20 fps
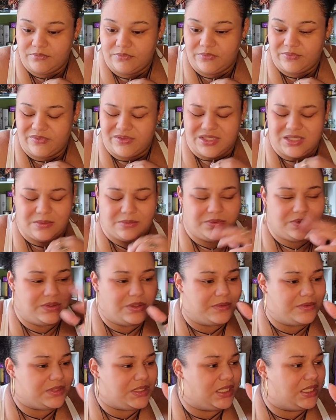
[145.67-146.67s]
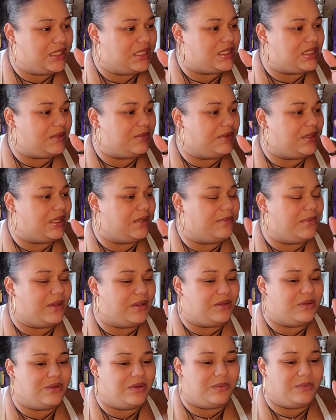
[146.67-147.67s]
For some of you, I was getting something about
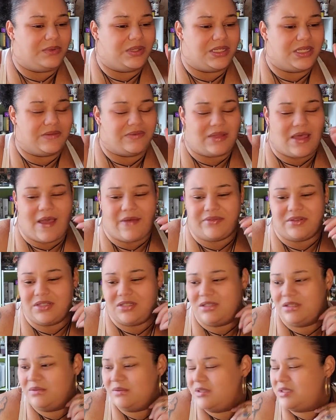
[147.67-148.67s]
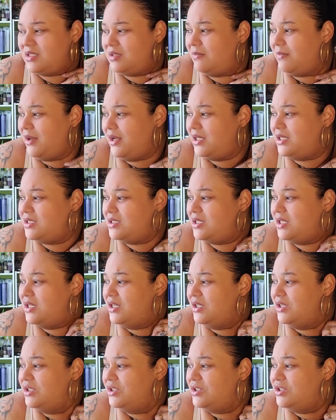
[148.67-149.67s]
you don't want to have to deal with somebody's
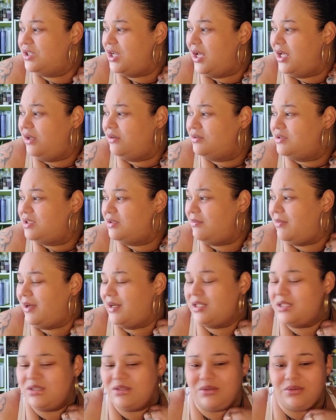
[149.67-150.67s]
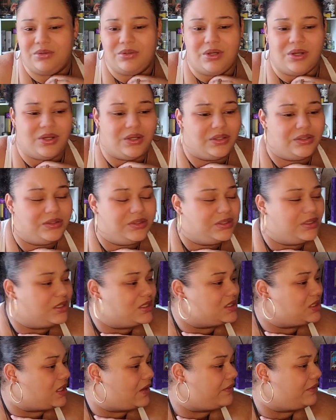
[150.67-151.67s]
child, somebody's little girl.
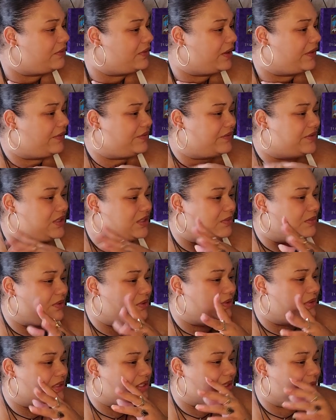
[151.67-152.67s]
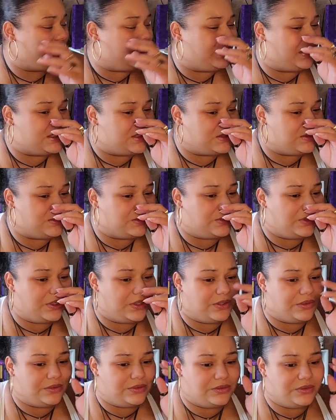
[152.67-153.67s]
For some of you, it's somebody's little
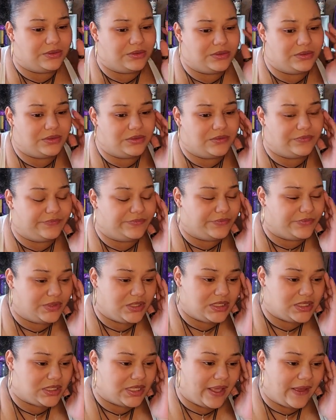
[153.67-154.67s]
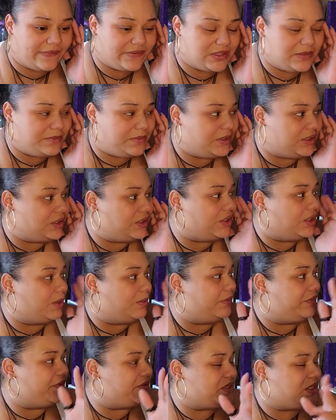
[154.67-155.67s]
girl. It doesn't have to be a girl,
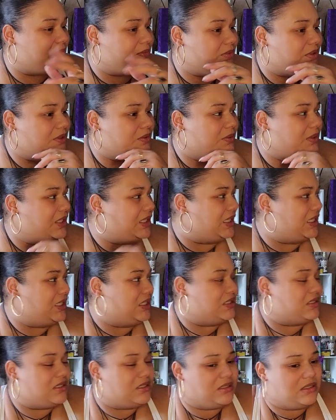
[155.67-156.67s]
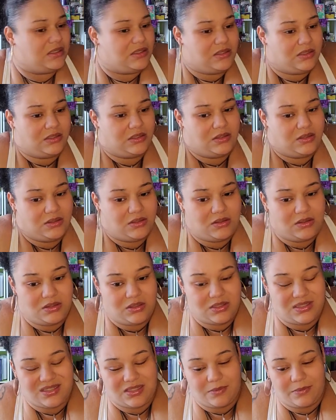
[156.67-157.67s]
but for some of you, it is
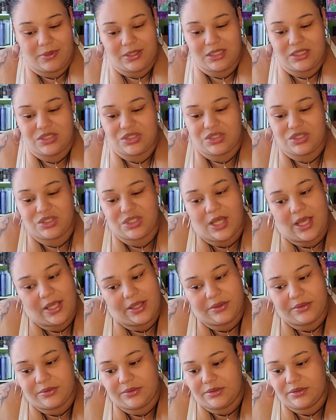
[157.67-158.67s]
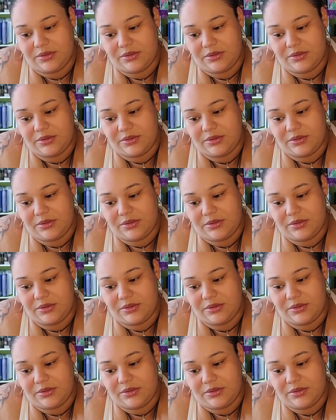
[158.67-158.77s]
somebody's child.